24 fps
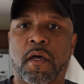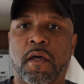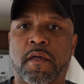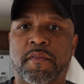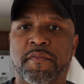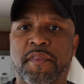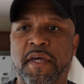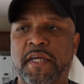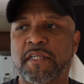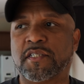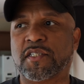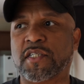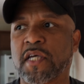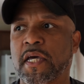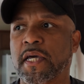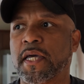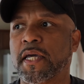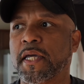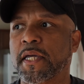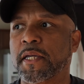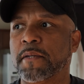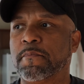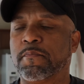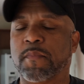They
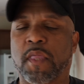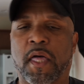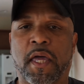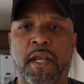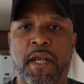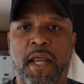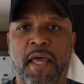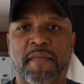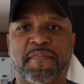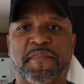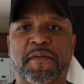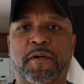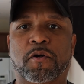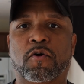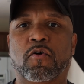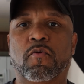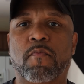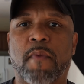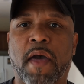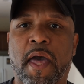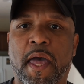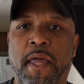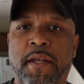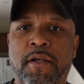say an ethical
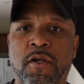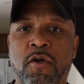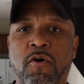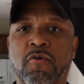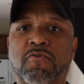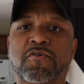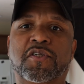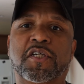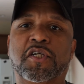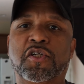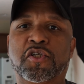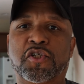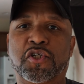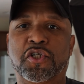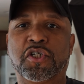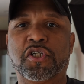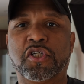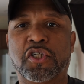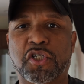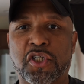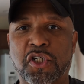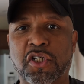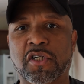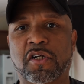man knows he
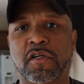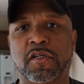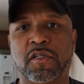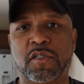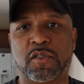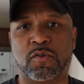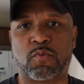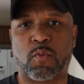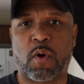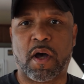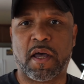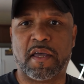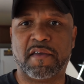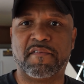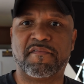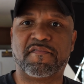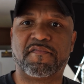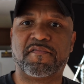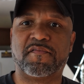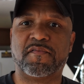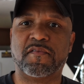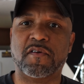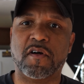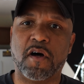shouldn't cheat on his wife.
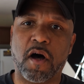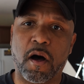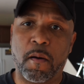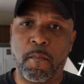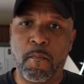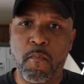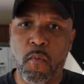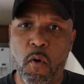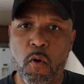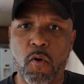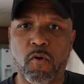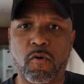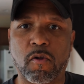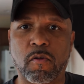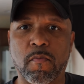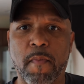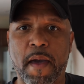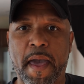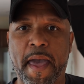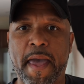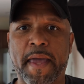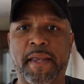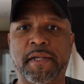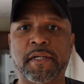A moral
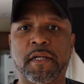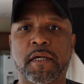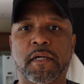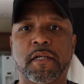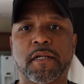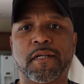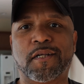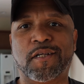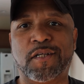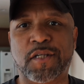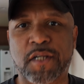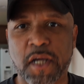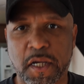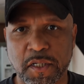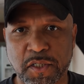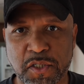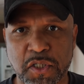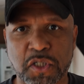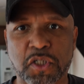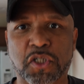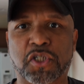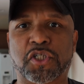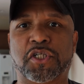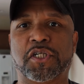man
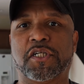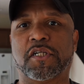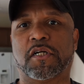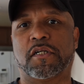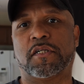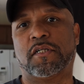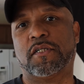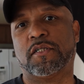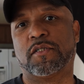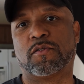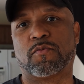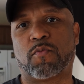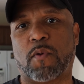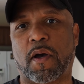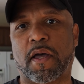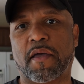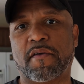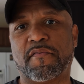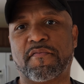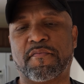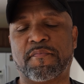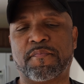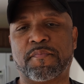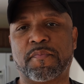doesn't cheat on his
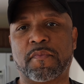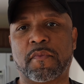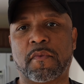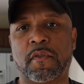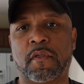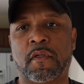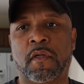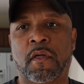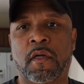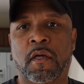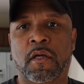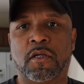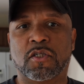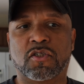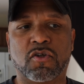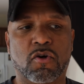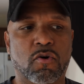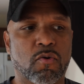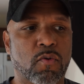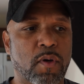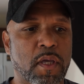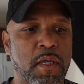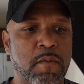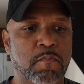wife.
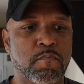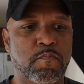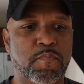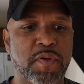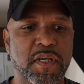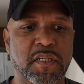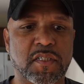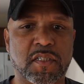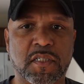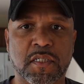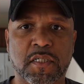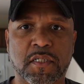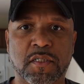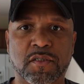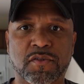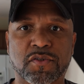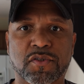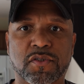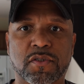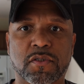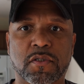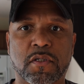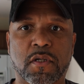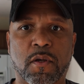So in
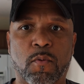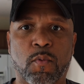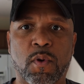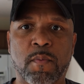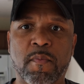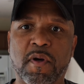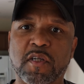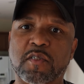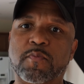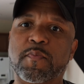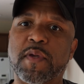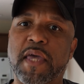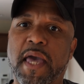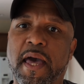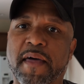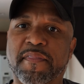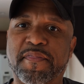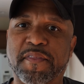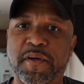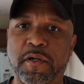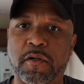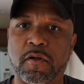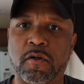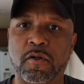business, we must be
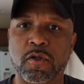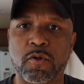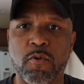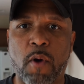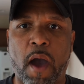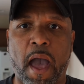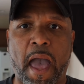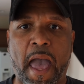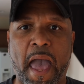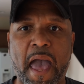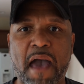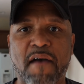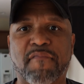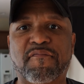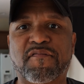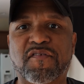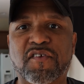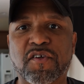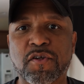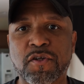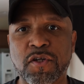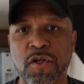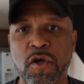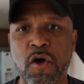ethical. You have
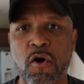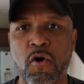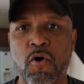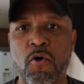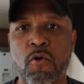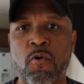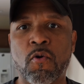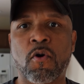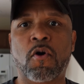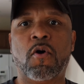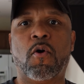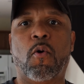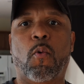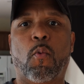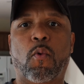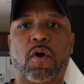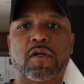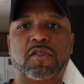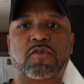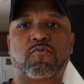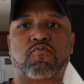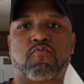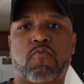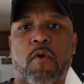to know
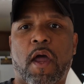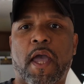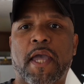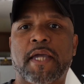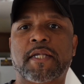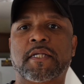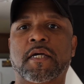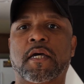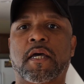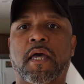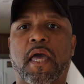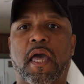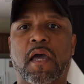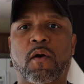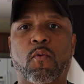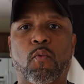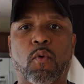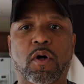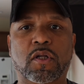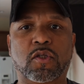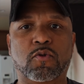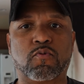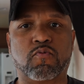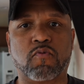what's right and
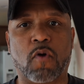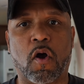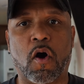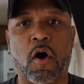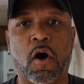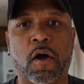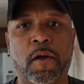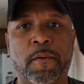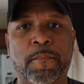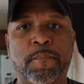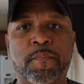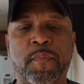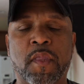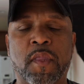what's wrong.